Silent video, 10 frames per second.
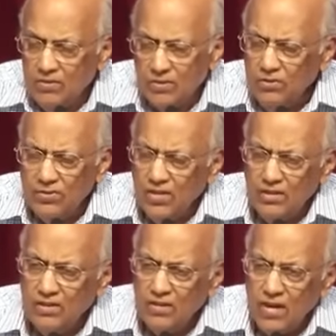Don't you
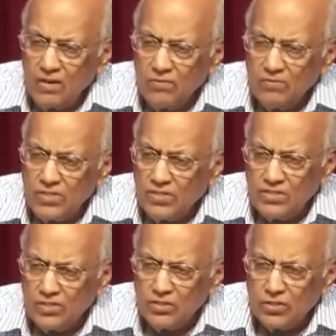think the name of
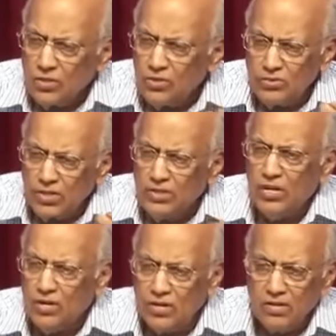Jesus is so
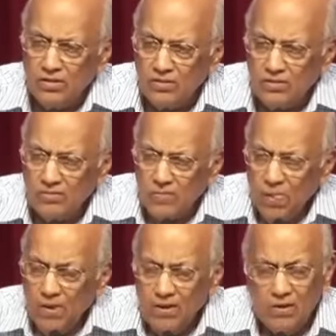dishonored?
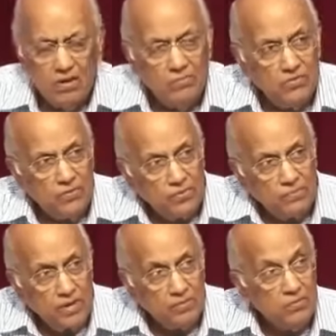Not before
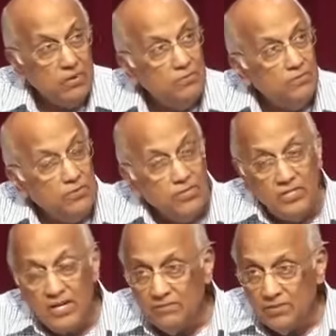people, but before the
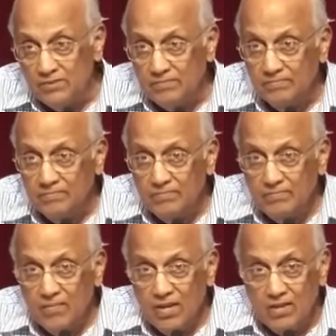devil.
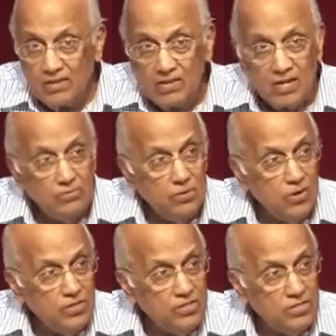The devil
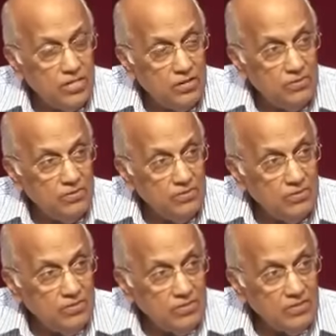watches how
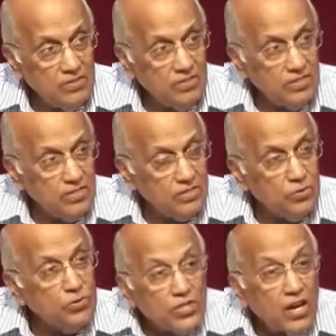Christians are
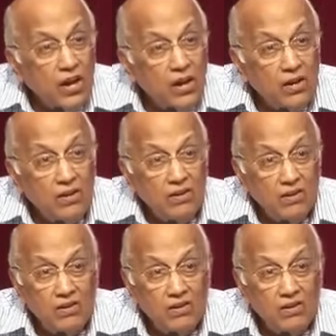so scared,